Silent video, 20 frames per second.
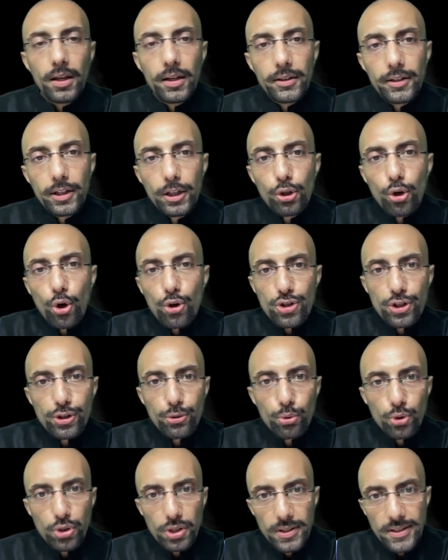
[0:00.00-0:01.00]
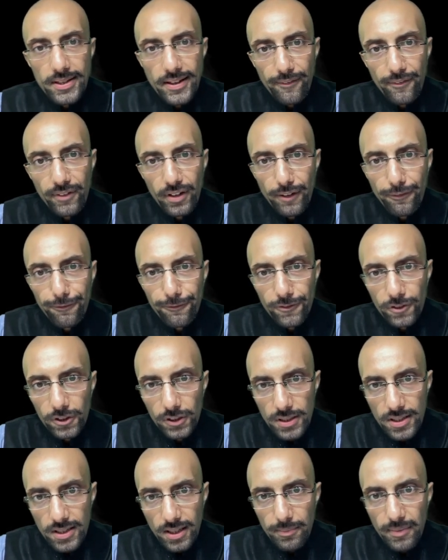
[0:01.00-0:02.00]
The Constitution
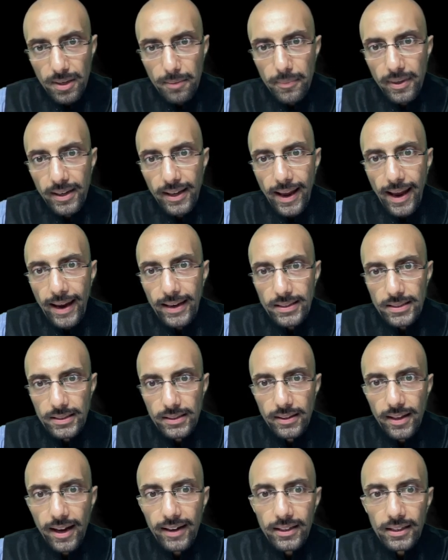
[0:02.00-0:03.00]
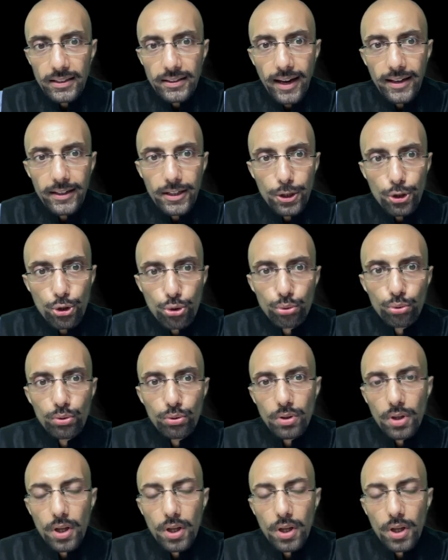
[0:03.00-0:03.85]
71st Amendment Act 1992